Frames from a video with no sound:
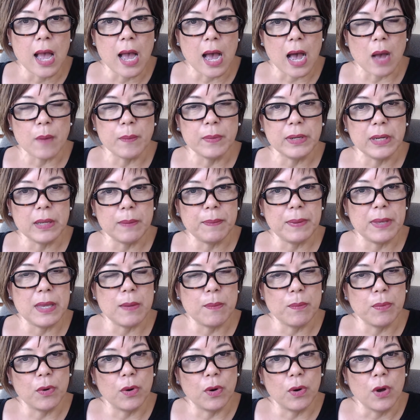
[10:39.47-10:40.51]
How many
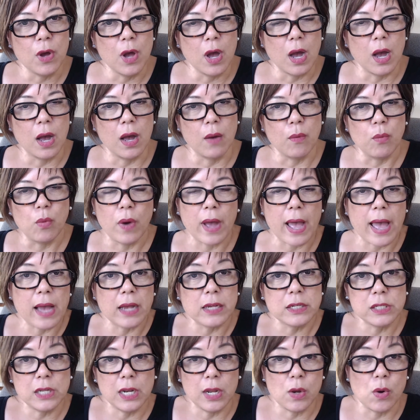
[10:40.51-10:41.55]
people will
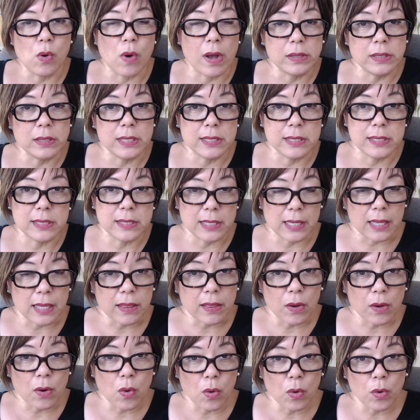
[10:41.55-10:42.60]
actually go out to see
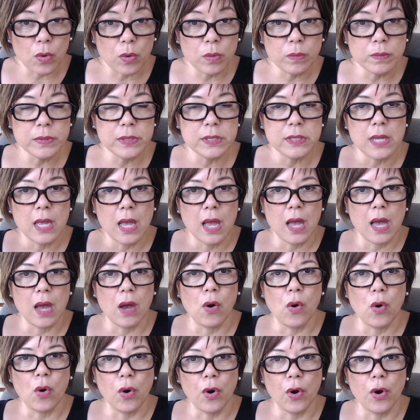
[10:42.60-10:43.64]
the homes
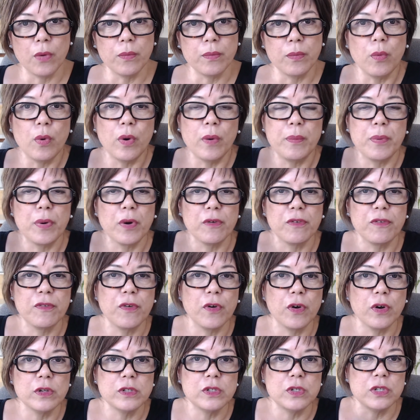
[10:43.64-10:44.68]
or will
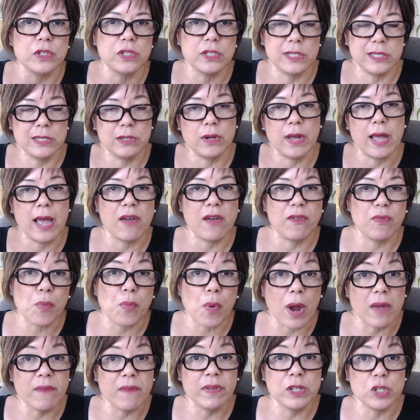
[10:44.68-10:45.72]
prefer to still have
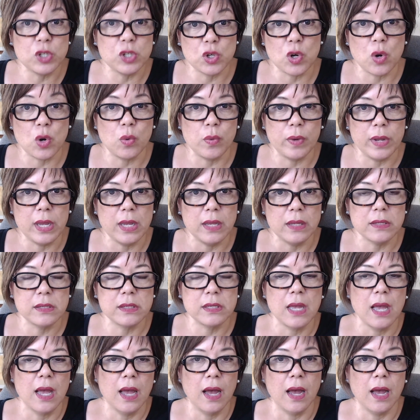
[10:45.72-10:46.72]
private showings?